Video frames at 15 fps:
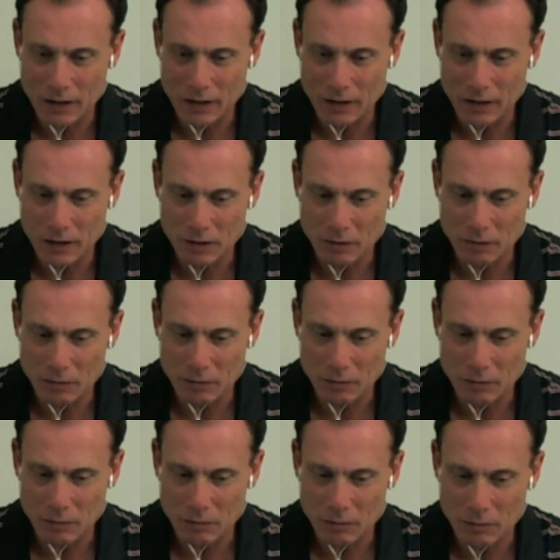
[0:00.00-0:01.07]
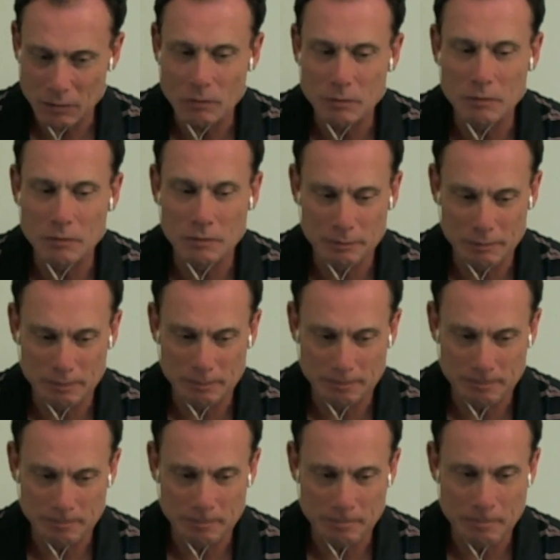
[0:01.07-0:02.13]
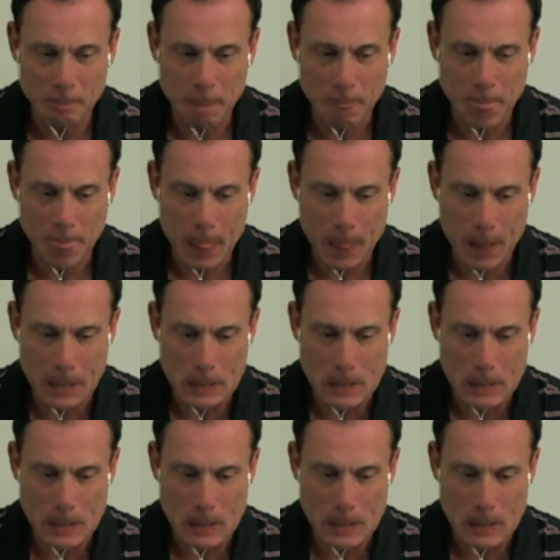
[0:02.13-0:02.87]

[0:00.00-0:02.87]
more about what's the what's the differentiation in the